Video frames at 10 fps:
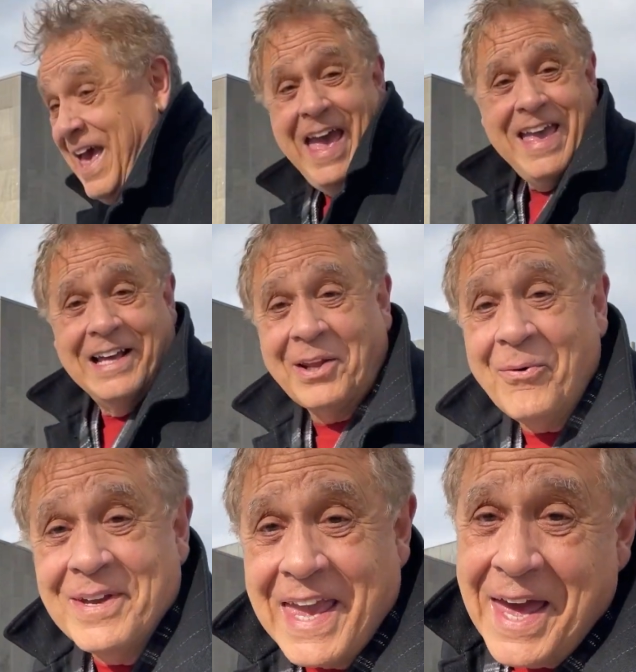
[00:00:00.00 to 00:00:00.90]
Hey,
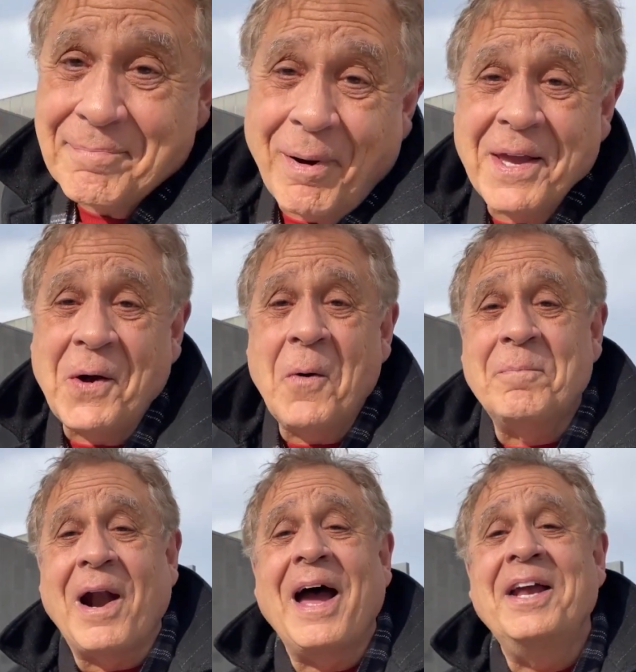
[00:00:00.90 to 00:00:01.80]
hello again, Mike
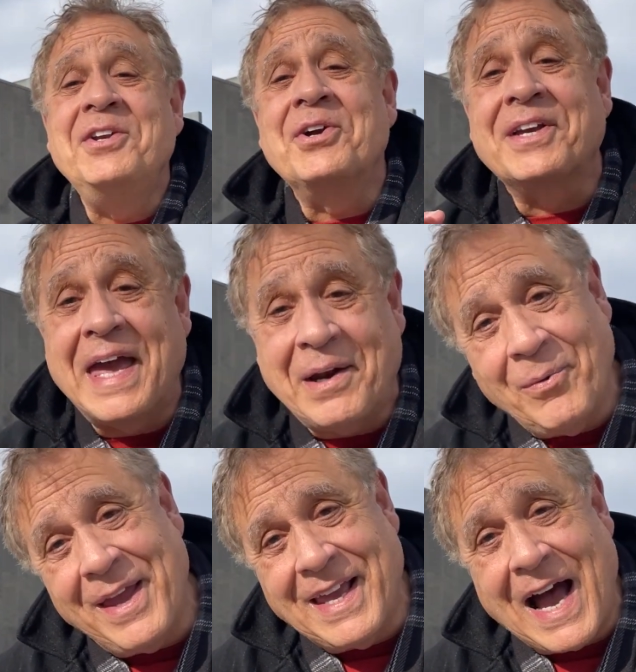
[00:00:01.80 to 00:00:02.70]
O'Brien, your
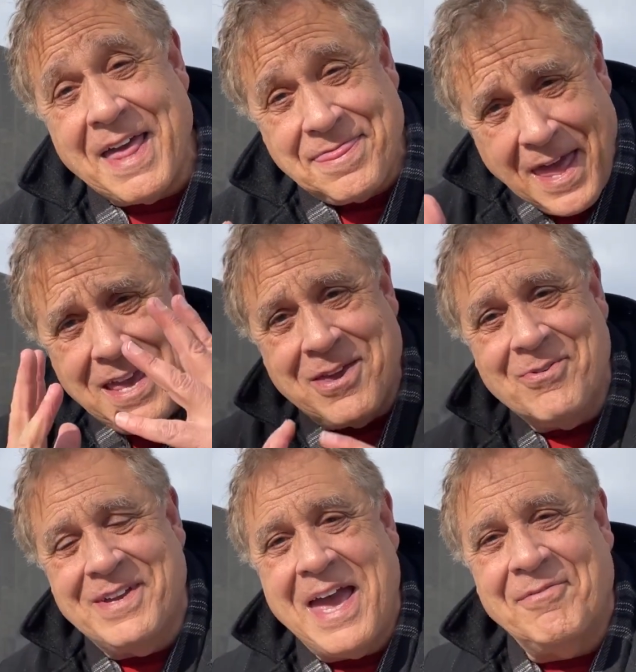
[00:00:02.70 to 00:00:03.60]
Getaway Guy. Thank
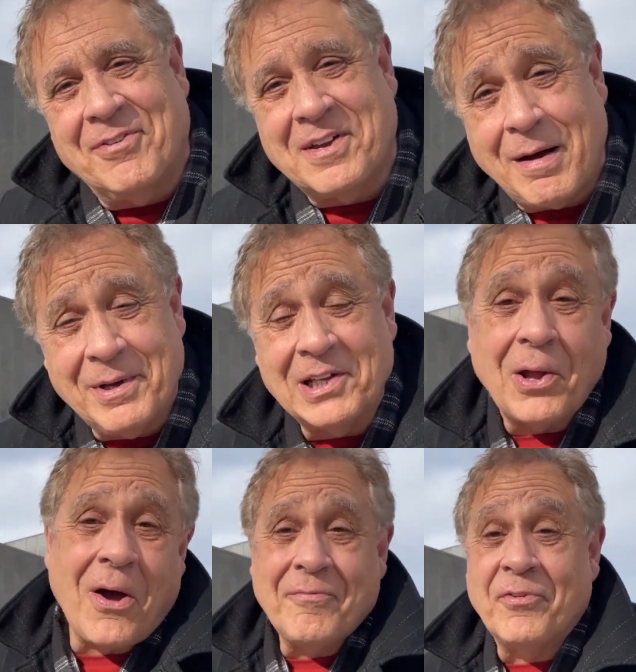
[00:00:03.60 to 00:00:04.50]
you again for coming
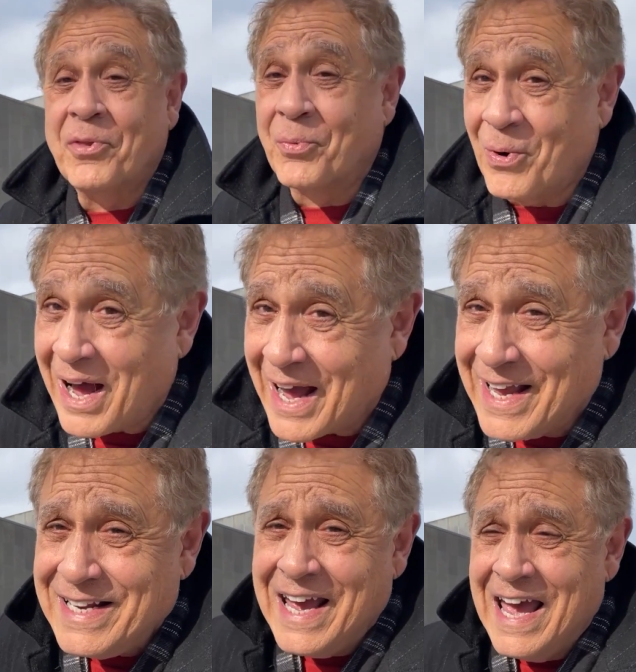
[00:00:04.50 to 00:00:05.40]
along for the
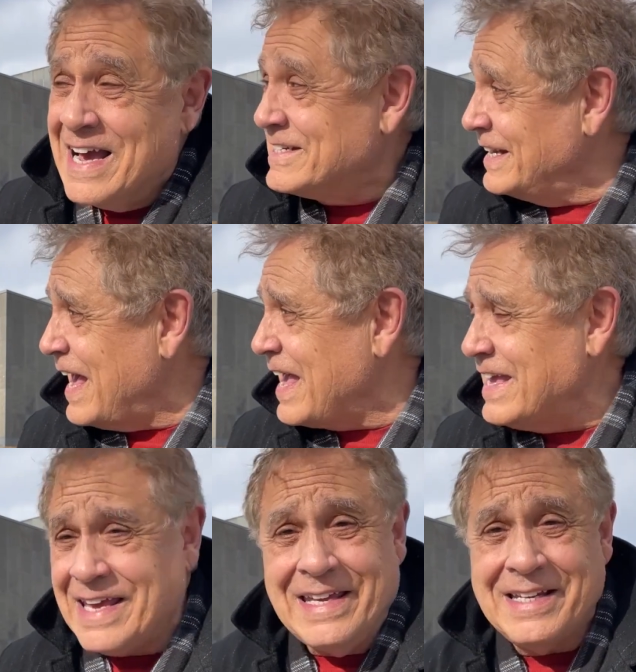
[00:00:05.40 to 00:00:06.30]
ride. Today,
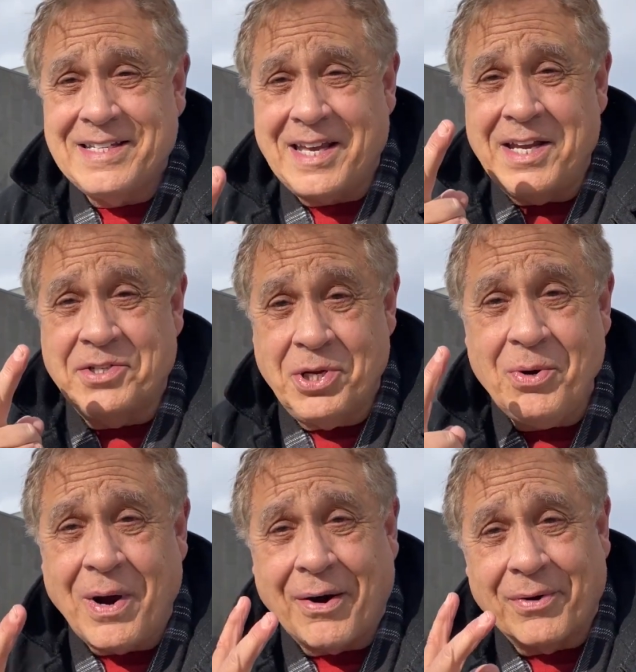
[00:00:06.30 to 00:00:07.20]
it is a
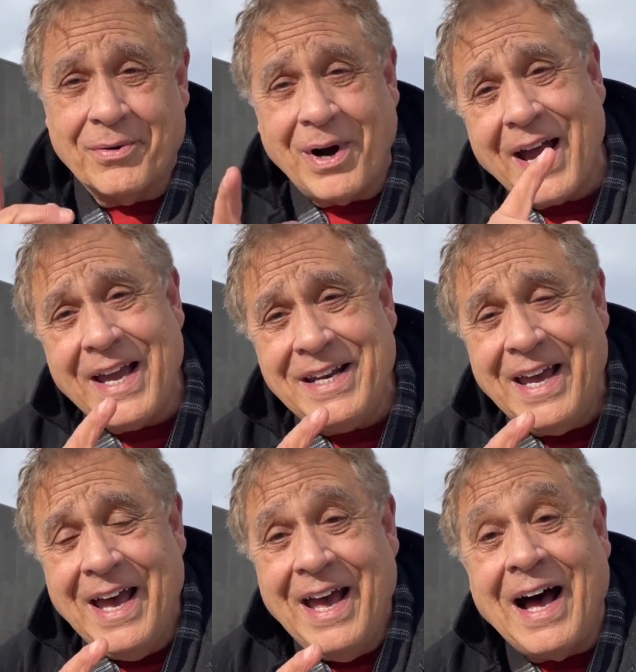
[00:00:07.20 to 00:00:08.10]
two-hour ride
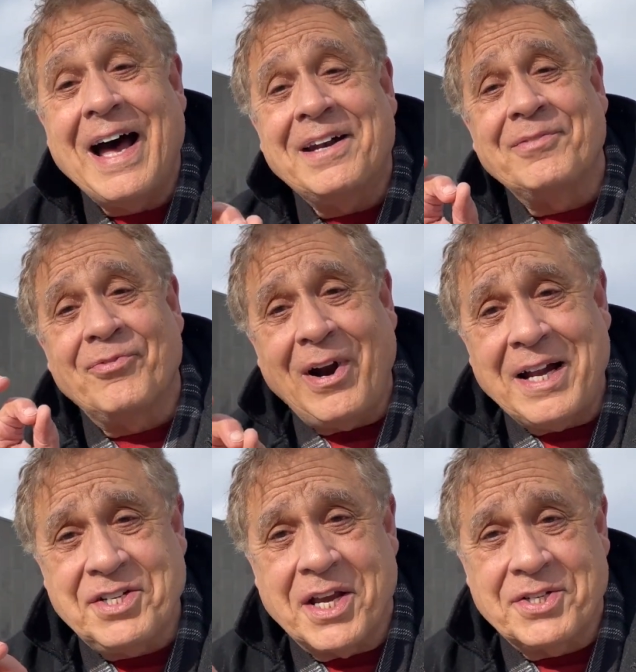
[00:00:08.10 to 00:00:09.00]
out of
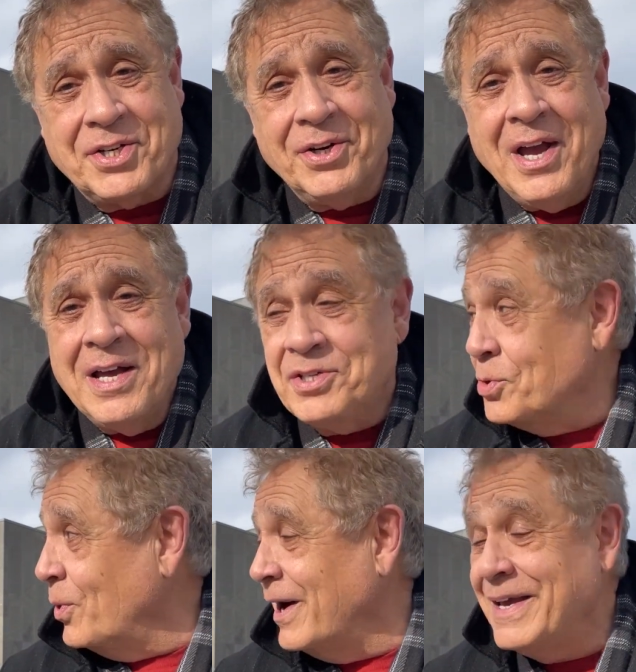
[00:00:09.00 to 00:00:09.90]
Rochester
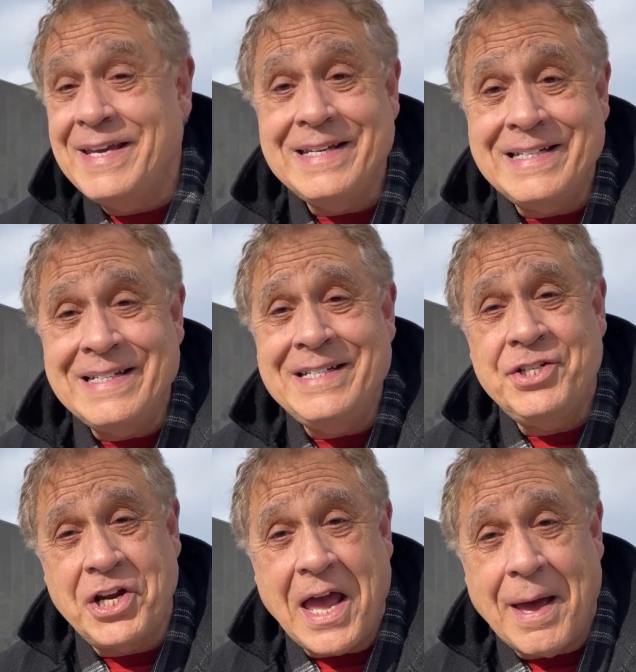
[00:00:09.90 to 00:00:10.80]
to a hidden
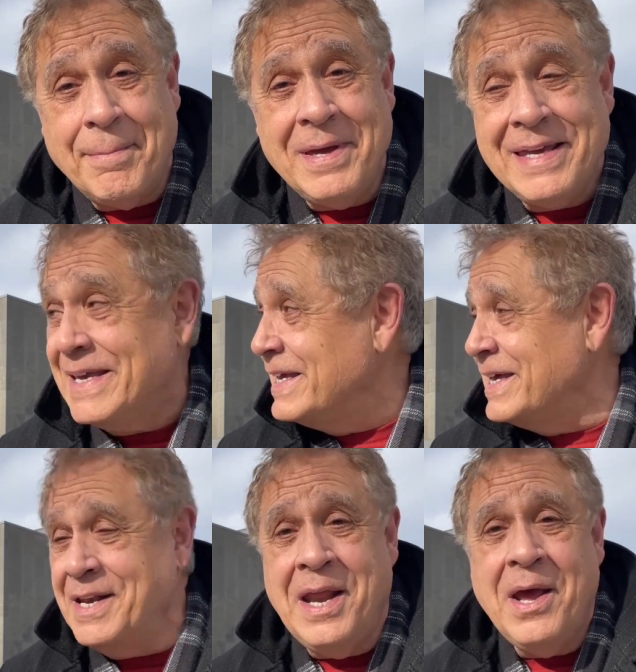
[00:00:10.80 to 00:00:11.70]
gem
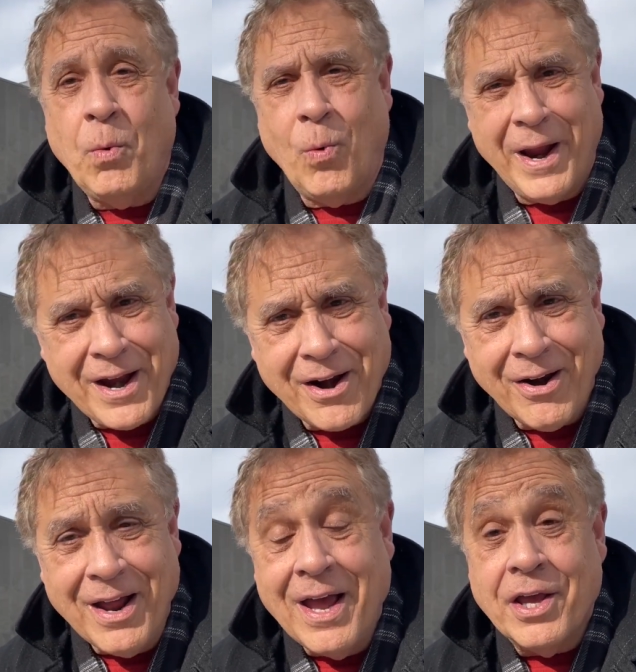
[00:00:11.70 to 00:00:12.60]
in
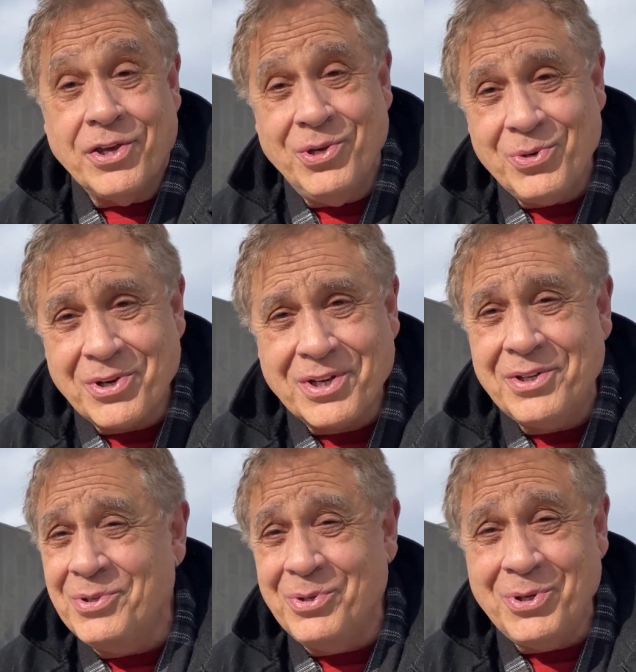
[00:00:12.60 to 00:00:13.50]
where?
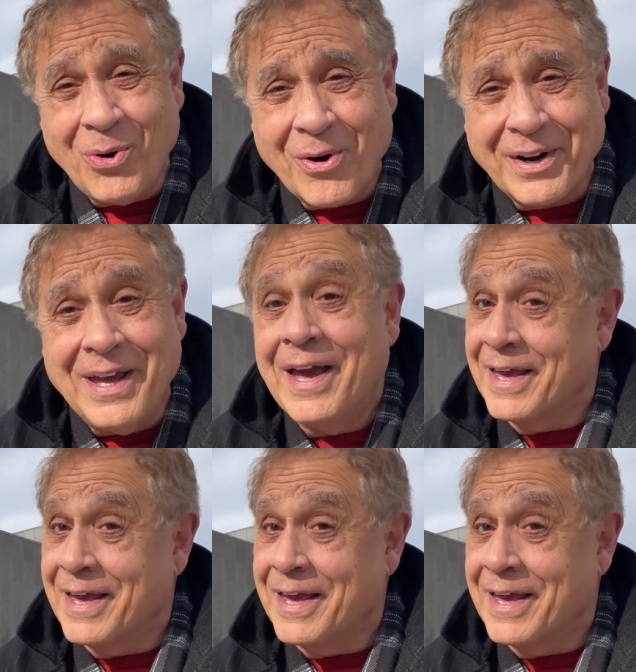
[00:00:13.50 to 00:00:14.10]
Utica, New York?